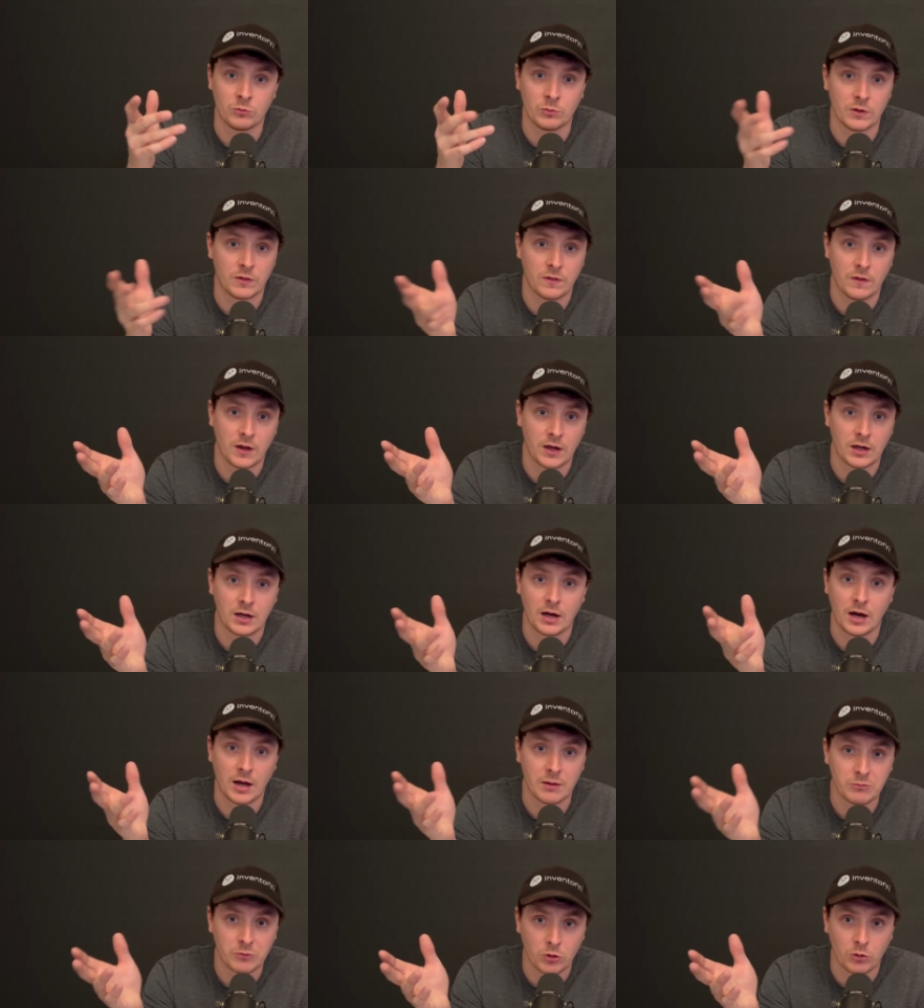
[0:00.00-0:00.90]
would think
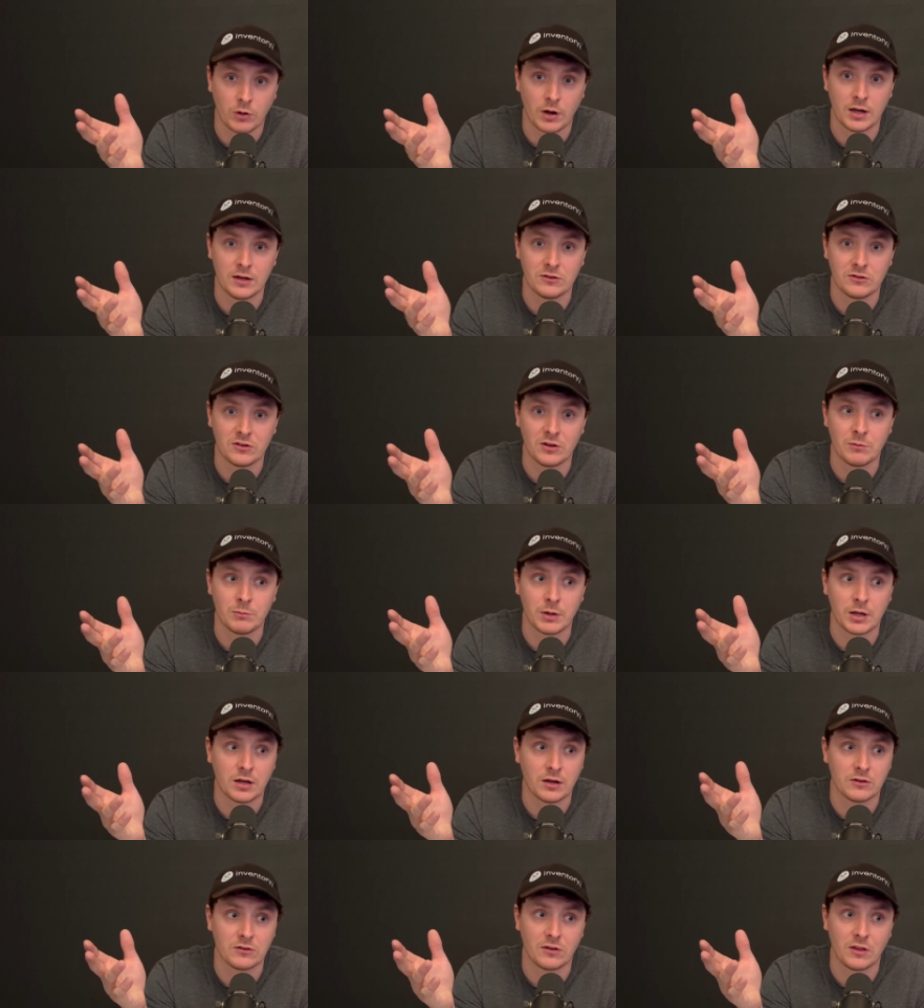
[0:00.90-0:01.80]
I'm crazy
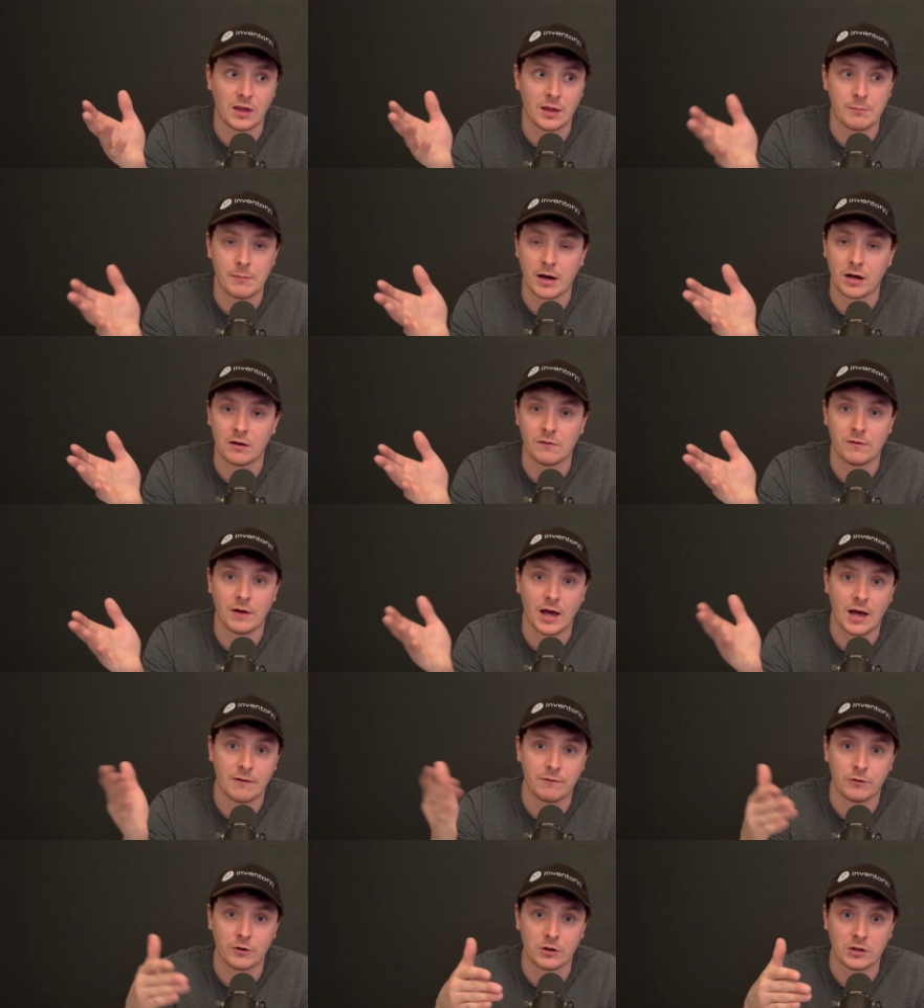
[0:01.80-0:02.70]
because the amount of
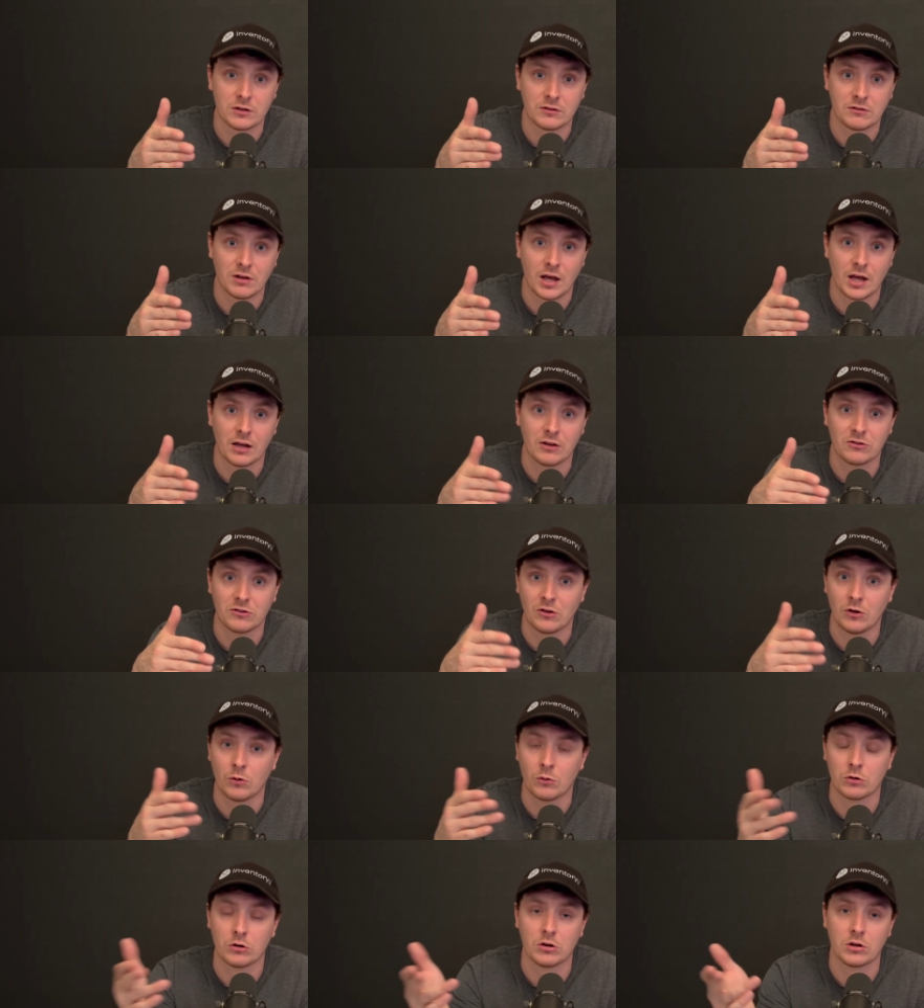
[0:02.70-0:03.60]
effort it takes in
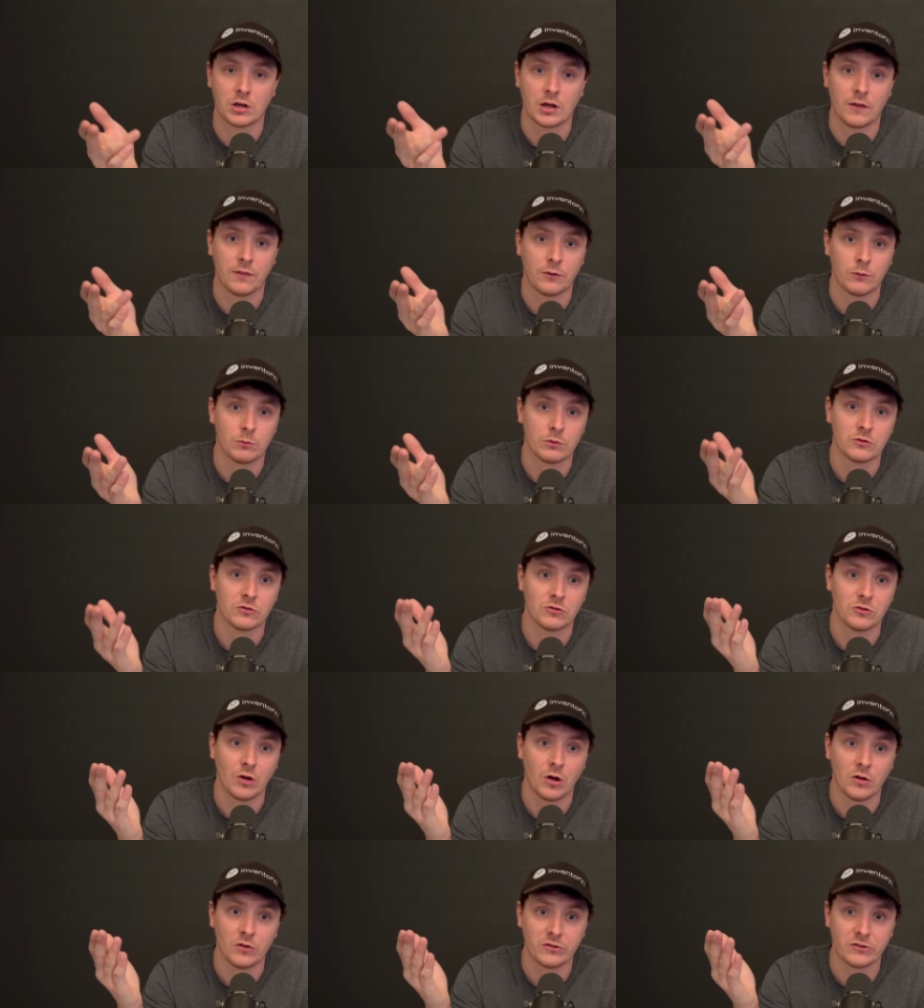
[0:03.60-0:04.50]
order to get the
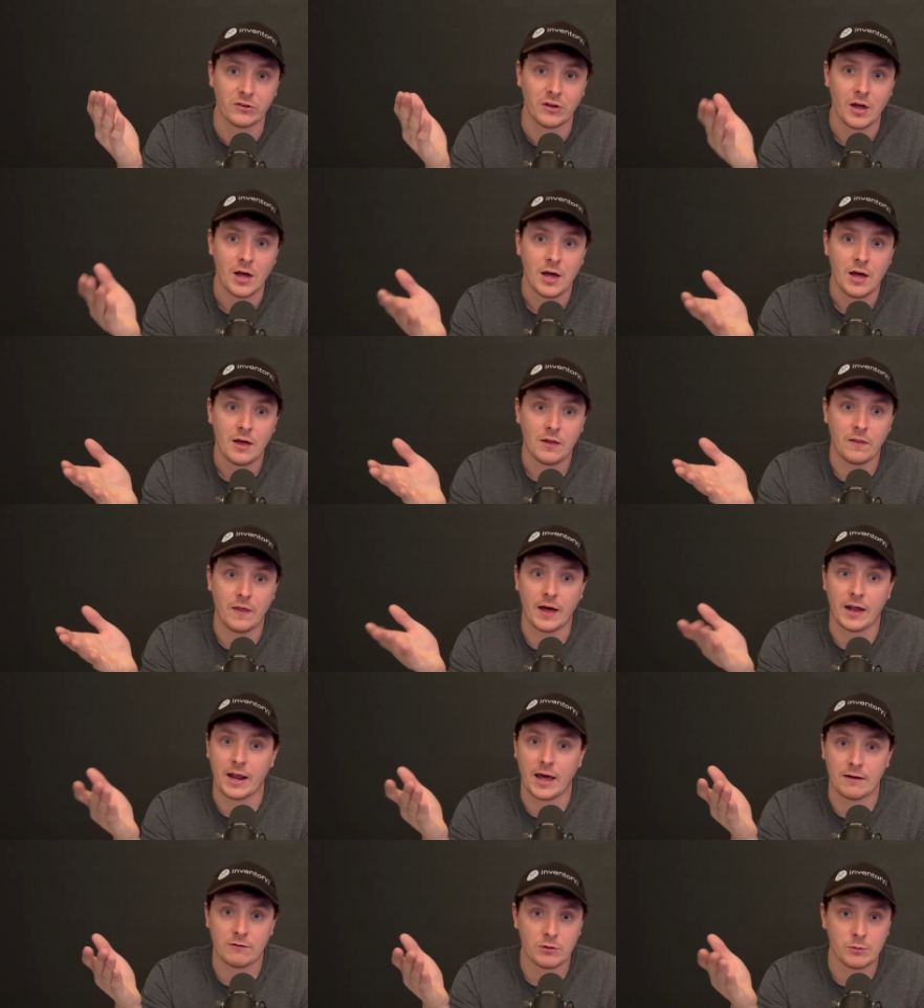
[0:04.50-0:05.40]
results that
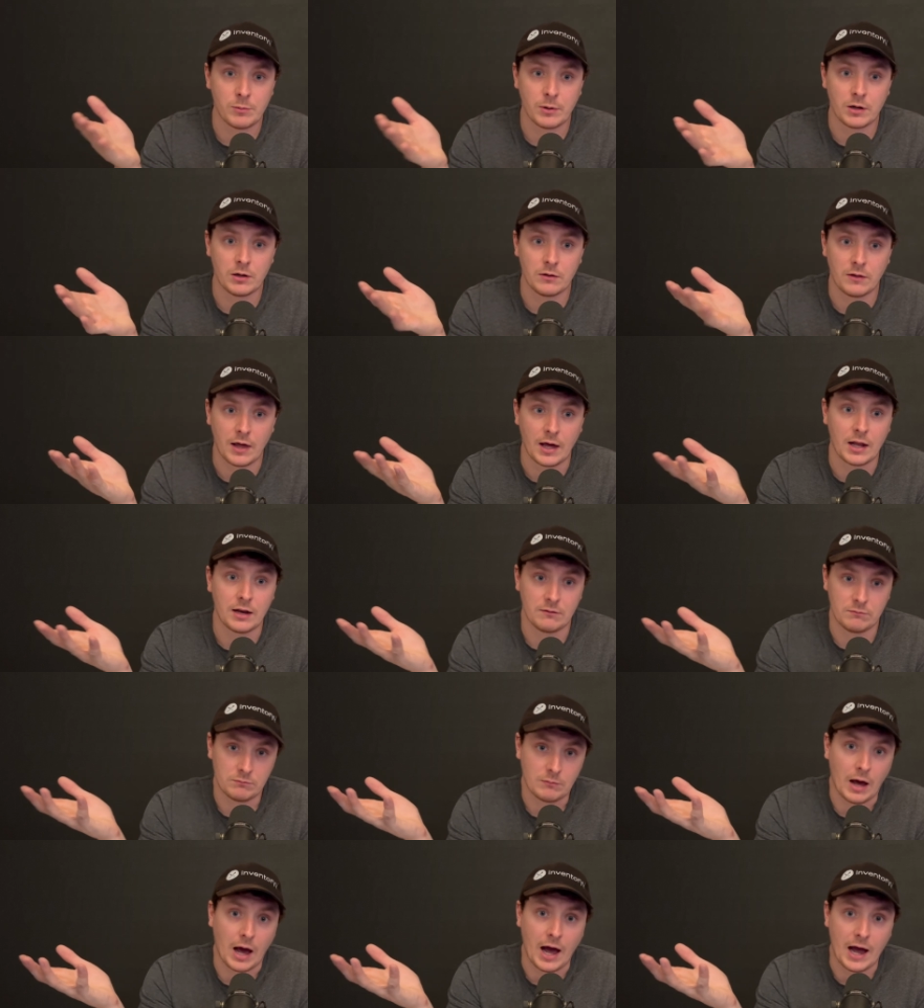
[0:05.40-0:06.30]
everybody that
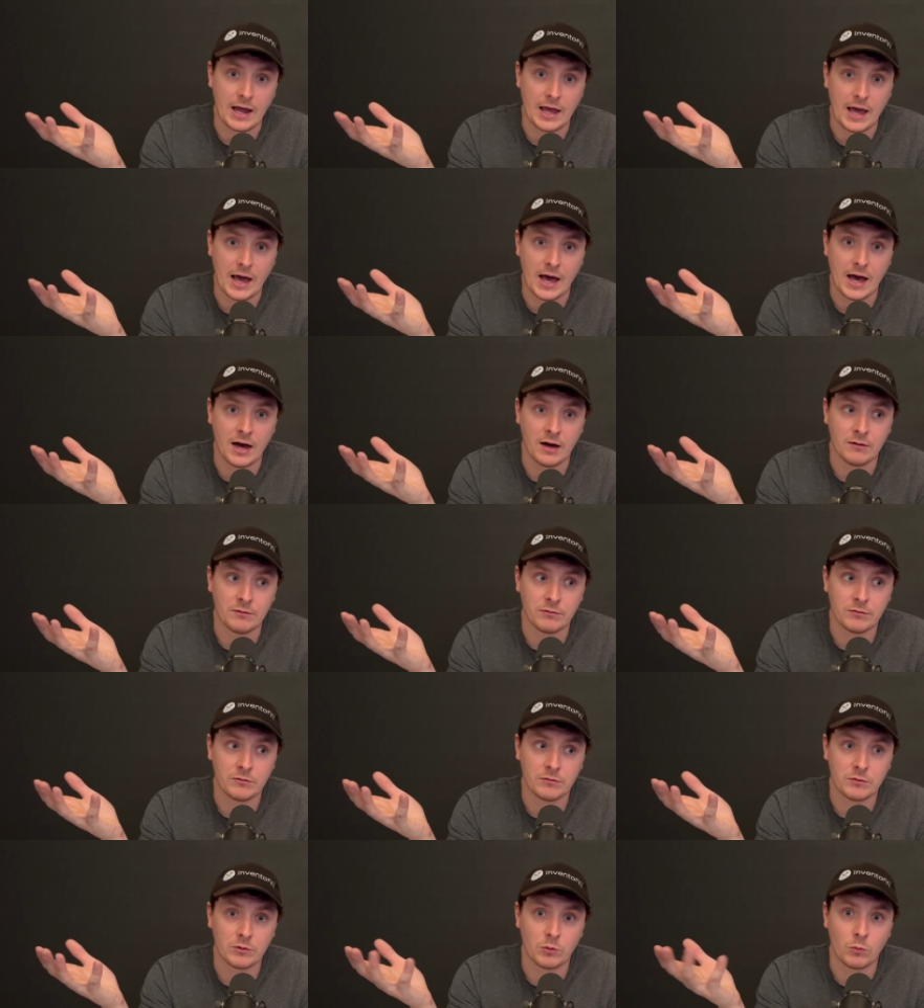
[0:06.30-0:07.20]
I have
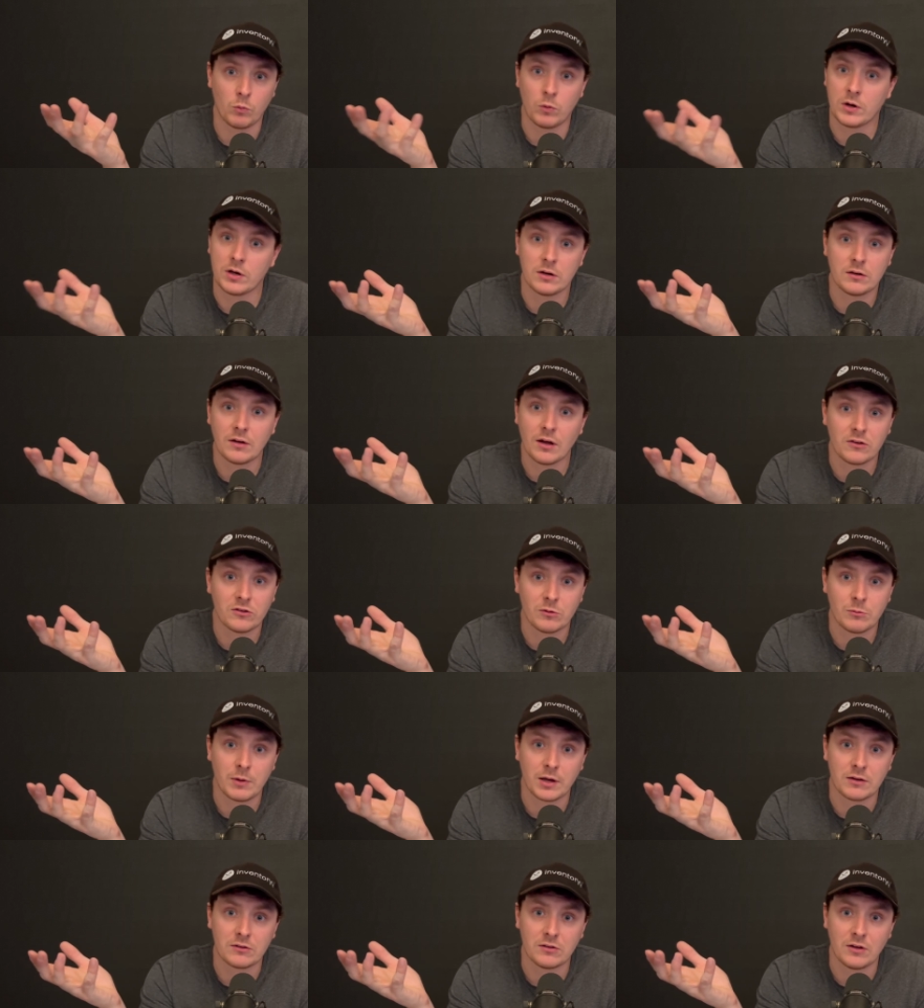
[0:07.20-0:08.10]
would, doesn't
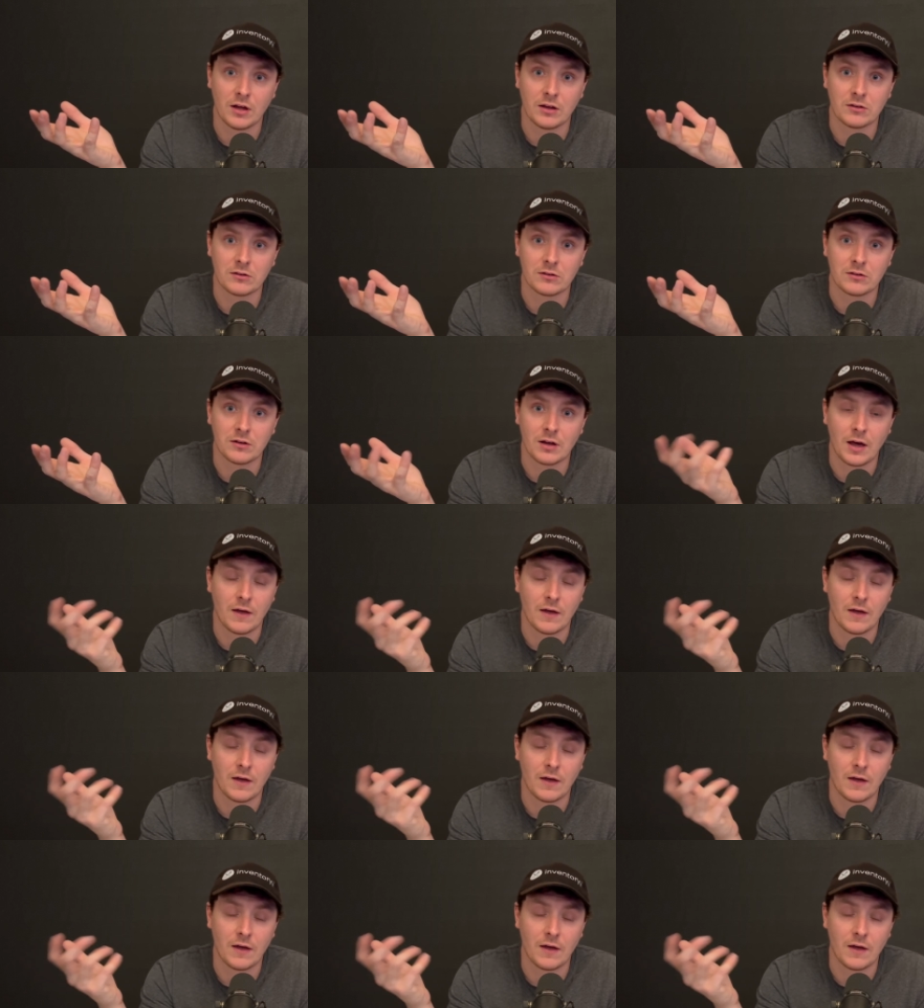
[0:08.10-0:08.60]
make sense.